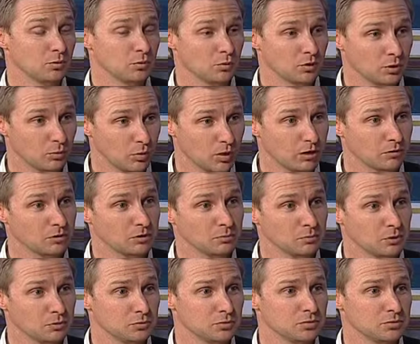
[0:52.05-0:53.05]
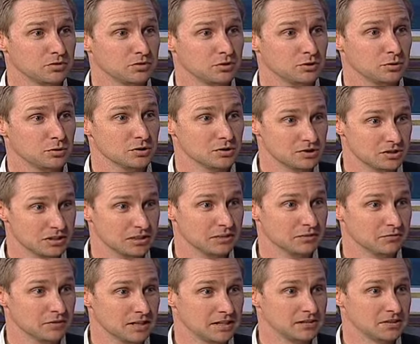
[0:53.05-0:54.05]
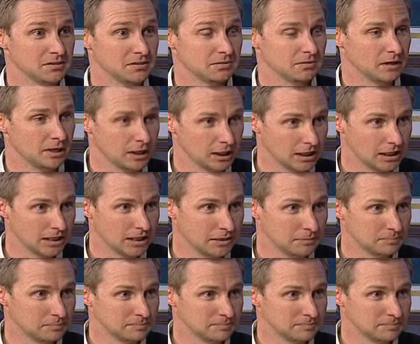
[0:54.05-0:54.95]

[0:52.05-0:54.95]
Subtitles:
we want to welcome you to the City of Destin again.